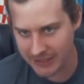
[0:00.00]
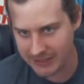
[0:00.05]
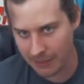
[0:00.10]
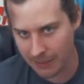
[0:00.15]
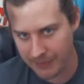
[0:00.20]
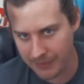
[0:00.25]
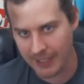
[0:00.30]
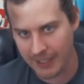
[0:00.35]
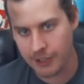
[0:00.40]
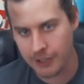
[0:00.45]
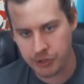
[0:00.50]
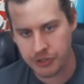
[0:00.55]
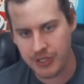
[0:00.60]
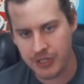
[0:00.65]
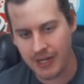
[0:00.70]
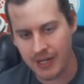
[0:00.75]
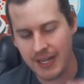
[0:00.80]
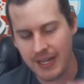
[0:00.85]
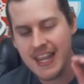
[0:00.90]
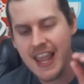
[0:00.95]
said something
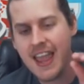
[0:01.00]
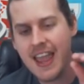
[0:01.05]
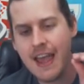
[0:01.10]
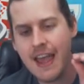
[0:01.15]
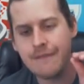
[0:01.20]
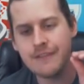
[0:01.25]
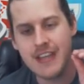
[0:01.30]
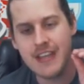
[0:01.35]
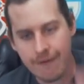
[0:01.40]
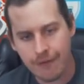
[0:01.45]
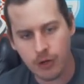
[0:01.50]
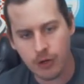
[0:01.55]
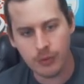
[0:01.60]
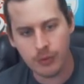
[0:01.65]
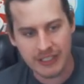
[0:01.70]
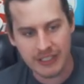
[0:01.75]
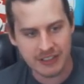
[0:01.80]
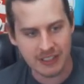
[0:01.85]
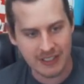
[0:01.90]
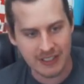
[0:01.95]
interesting. EA have never
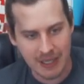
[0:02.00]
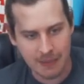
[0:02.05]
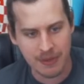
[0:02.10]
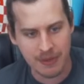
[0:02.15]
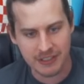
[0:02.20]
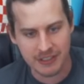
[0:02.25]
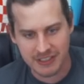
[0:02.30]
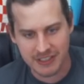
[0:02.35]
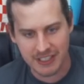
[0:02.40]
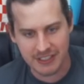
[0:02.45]
released a team of the